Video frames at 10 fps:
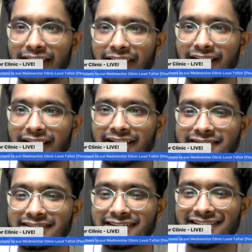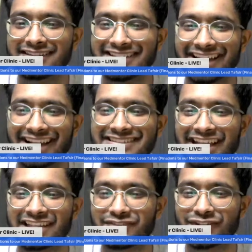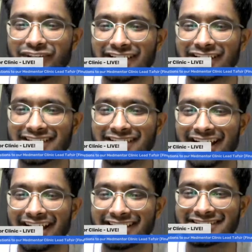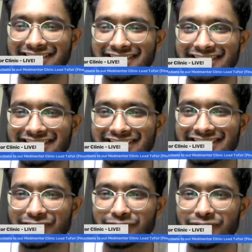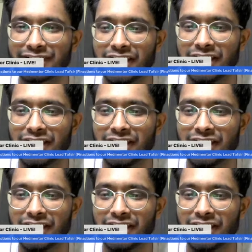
Hey guys, nice. Thanks for joining us, guys. Good to see you all.